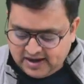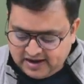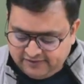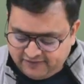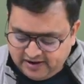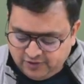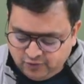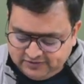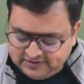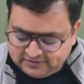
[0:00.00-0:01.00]
And if I'll
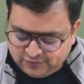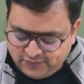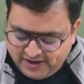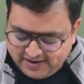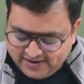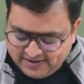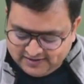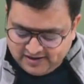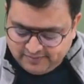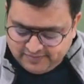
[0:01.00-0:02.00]
go this way,
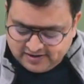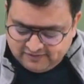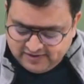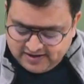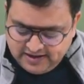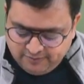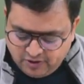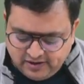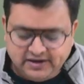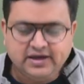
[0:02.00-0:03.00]
the number will keep
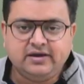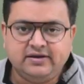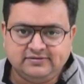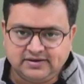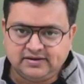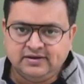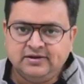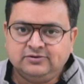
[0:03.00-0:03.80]
on decreasing.